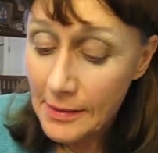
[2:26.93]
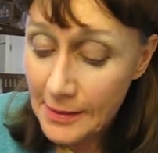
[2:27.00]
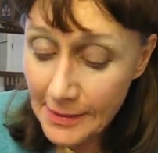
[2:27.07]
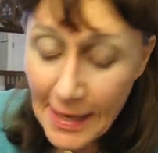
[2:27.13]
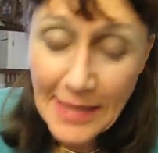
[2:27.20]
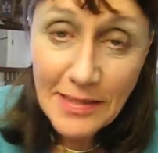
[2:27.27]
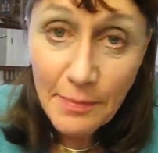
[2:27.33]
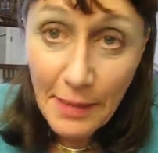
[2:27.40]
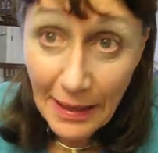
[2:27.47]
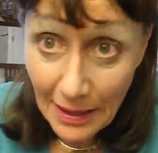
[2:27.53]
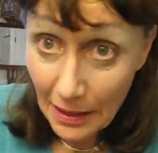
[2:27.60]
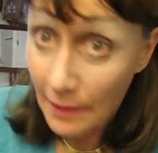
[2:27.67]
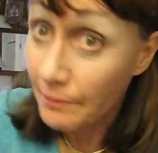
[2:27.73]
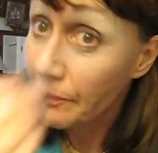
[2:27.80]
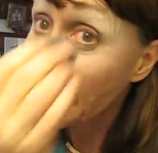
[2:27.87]

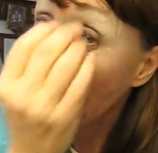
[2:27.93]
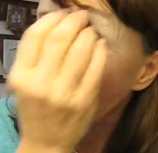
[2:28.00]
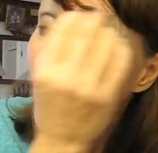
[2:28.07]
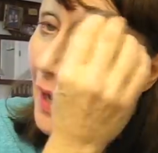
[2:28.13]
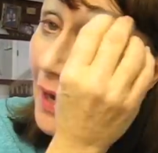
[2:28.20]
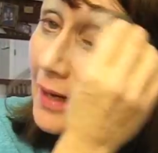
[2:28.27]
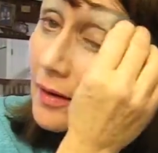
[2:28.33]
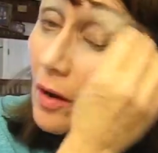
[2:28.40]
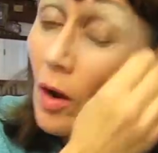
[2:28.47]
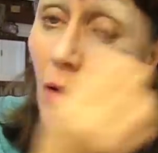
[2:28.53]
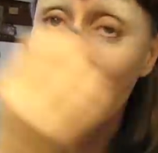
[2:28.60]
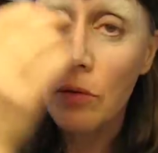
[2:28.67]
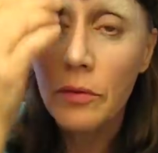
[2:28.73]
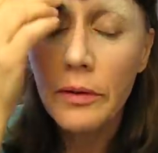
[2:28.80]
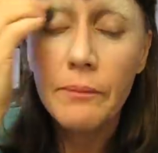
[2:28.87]
decimated and
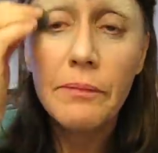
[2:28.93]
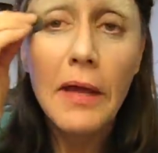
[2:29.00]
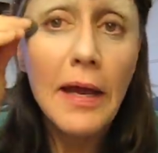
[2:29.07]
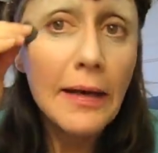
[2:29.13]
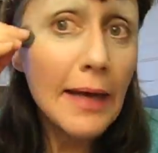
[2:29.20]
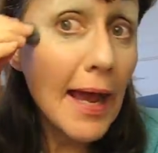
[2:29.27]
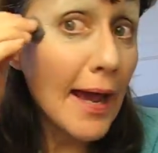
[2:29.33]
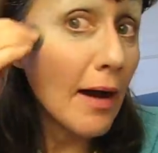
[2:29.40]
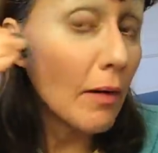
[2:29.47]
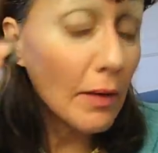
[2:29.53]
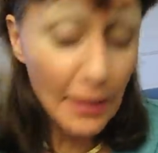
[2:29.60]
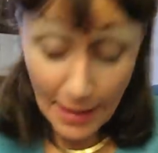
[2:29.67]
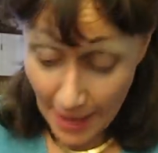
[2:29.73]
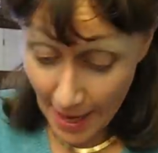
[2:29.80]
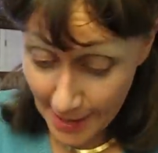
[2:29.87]
old. Now,
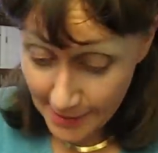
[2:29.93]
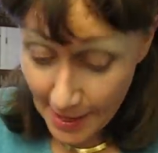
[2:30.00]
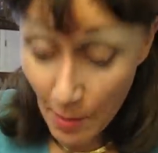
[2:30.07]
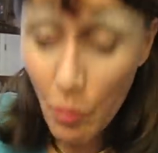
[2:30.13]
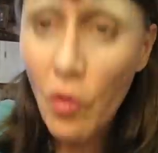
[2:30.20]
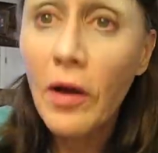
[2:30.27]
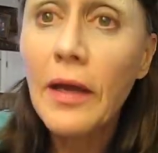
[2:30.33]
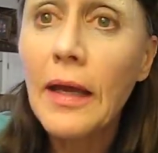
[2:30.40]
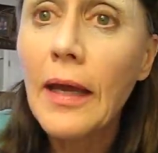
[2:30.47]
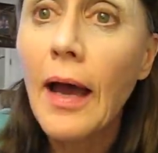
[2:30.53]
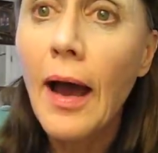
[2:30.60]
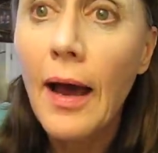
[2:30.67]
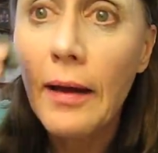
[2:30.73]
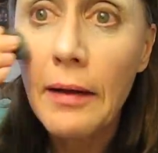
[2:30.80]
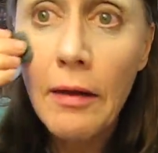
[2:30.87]
as I'm working
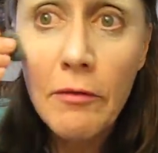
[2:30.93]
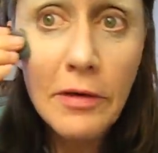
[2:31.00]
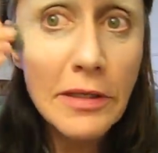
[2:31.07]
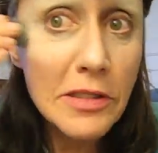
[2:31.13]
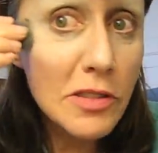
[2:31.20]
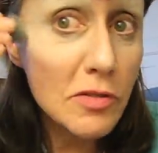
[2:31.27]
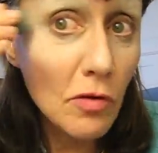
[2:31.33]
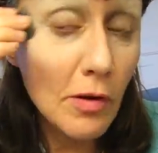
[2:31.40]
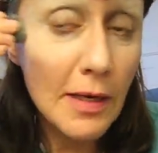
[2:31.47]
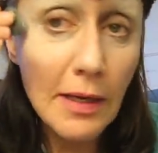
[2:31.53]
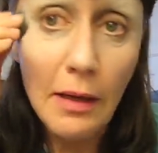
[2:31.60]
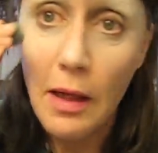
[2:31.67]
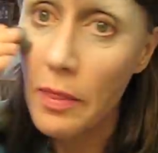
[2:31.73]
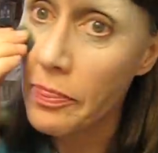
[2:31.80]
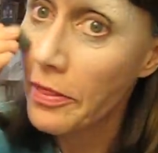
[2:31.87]
on restoring
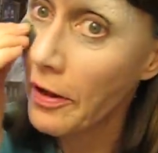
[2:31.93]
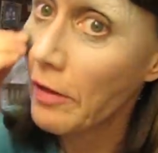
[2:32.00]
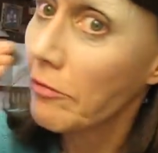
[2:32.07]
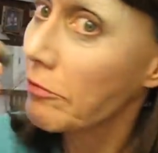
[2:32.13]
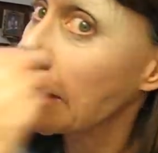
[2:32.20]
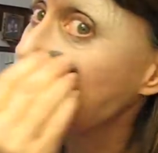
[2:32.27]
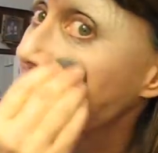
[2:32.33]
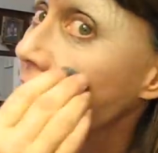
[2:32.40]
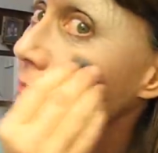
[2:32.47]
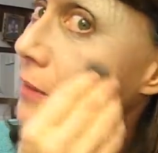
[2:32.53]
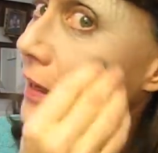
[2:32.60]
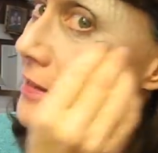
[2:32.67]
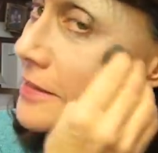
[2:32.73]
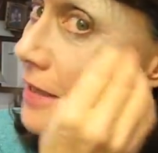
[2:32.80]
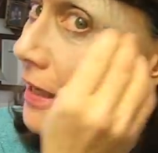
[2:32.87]
the rest of
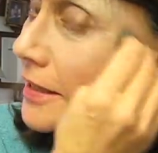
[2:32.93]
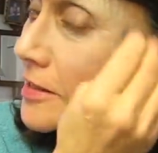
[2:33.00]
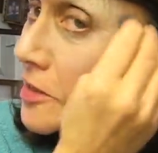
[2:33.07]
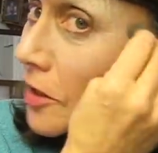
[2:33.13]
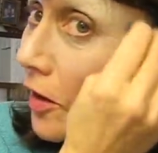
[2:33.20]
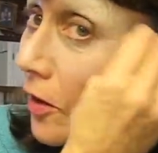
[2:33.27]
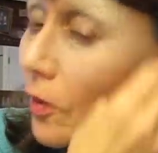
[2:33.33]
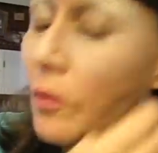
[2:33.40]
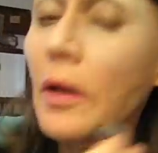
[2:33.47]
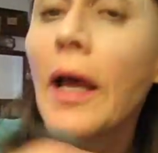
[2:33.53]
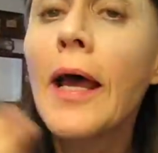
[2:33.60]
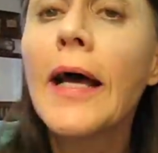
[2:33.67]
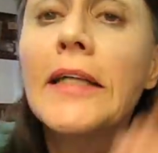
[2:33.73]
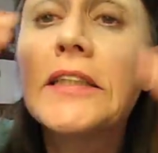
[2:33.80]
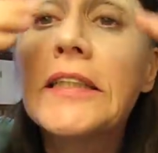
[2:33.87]
my skin tone
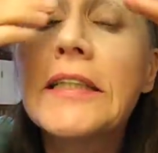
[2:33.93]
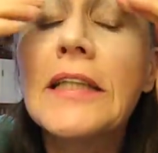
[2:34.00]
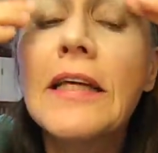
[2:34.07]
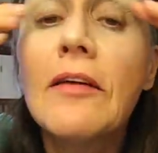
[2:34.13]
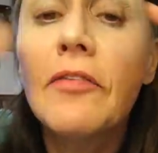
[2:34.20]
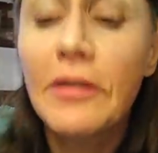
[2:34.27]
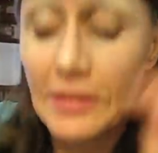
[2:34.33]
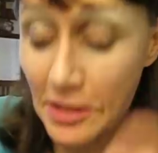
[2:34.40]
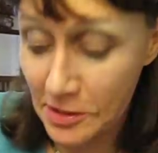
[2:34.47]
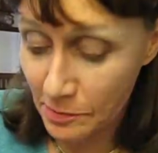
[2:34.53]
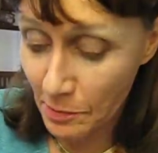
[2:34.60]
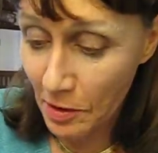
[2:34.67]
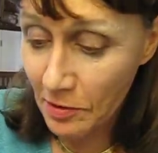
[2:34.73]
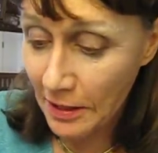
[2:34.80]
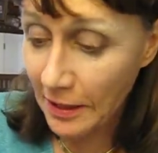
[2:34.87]
and just leaving the
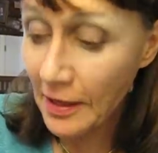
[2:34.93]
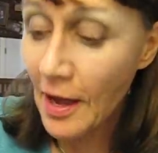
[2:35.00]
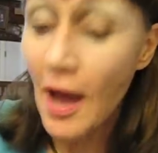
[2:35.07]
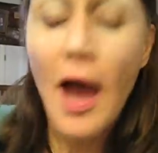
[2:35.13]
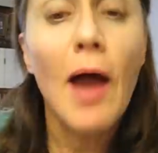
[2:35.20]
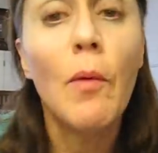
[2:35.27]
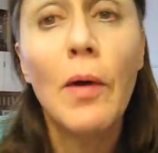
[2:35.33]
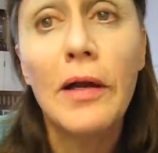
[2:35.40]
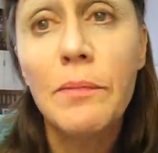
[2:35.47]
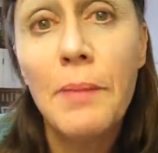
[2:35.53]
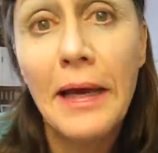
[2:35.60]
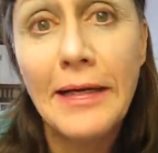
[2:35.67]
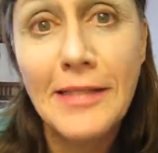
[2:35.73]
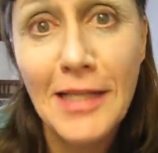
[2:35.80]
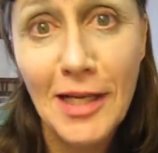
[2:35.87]
smoky, I want to
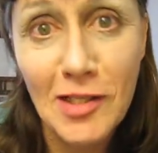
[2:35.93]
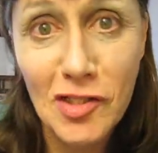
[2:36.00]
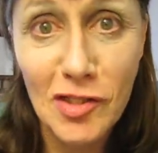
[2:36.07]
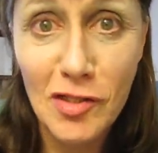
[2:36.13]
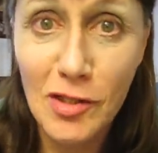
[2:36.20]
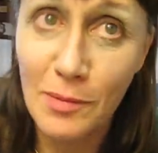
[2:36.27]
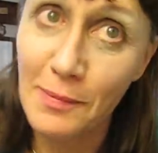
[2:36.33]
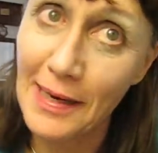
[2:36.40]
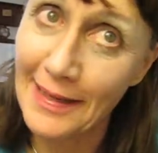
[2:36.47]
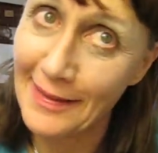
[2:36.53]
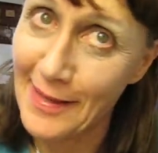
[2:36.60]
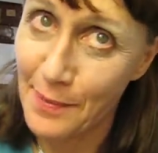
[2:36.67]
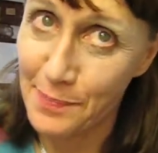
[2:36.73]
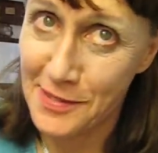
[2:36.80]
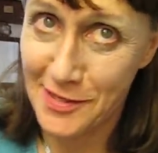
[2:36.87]
pay attention to my
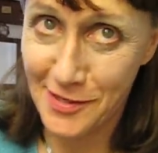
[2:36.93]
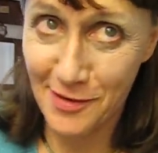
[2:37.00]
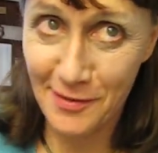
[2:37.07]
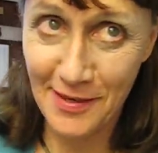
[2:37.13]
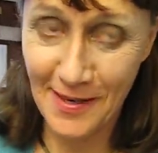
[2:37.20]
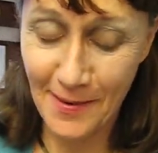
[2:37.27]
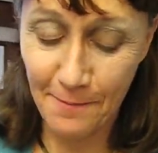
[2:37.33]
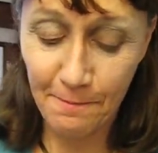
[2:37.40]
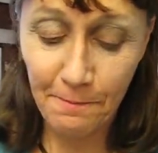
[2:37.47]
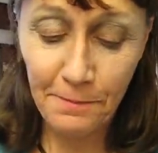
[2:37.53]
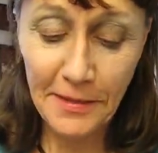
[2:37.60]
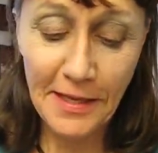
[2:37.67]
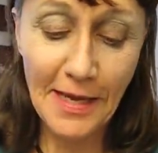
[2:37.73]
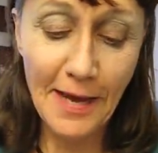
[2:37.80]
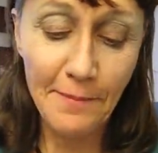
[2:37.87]
lips, don't I?
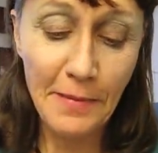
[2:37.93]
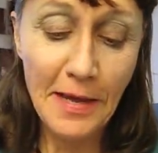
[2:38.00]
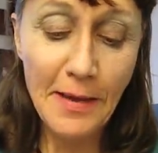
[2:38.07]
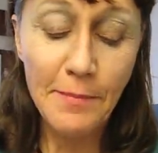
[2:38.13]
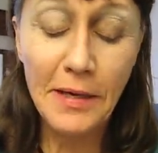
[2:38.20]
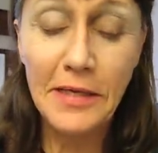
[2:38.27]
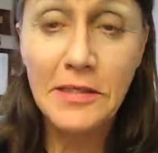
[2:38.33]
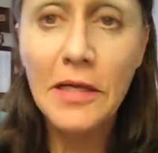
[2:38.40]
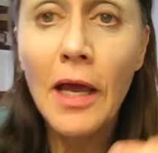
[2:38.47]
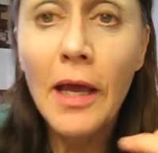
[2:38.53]
Yeah, because